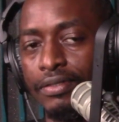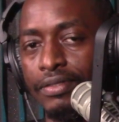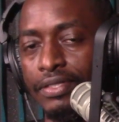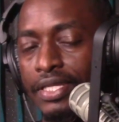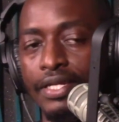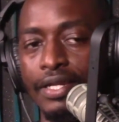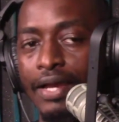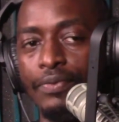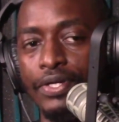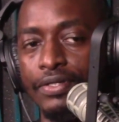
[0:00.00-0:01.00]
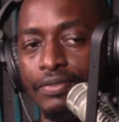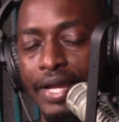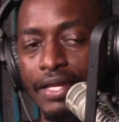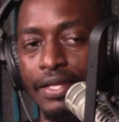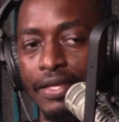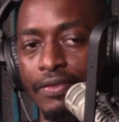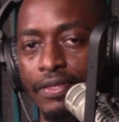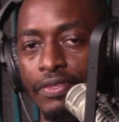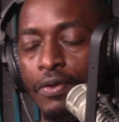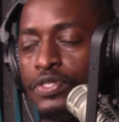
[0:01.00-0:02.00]
than I would, right? Like,
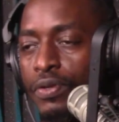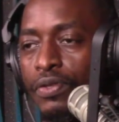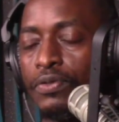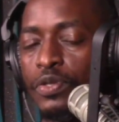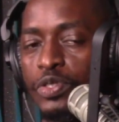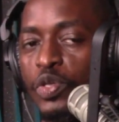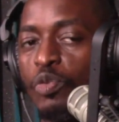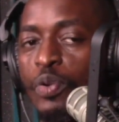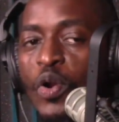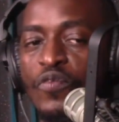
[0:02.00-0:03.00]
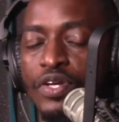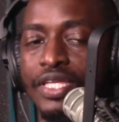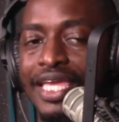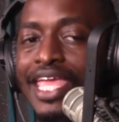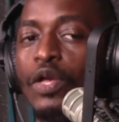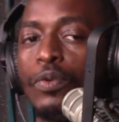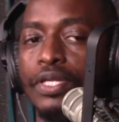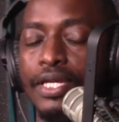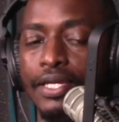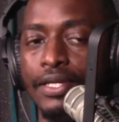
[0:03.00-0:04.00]
those are two perfectly
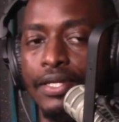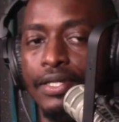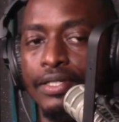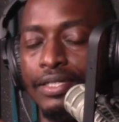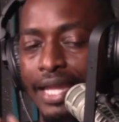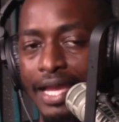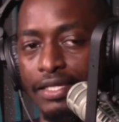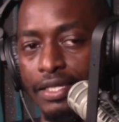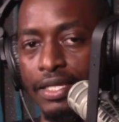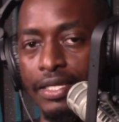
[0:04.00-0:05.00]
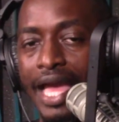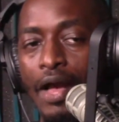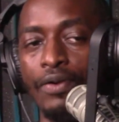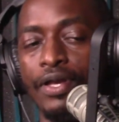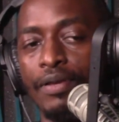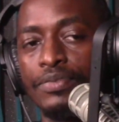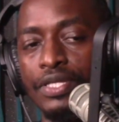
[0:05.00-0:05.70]
equally likely outcomes.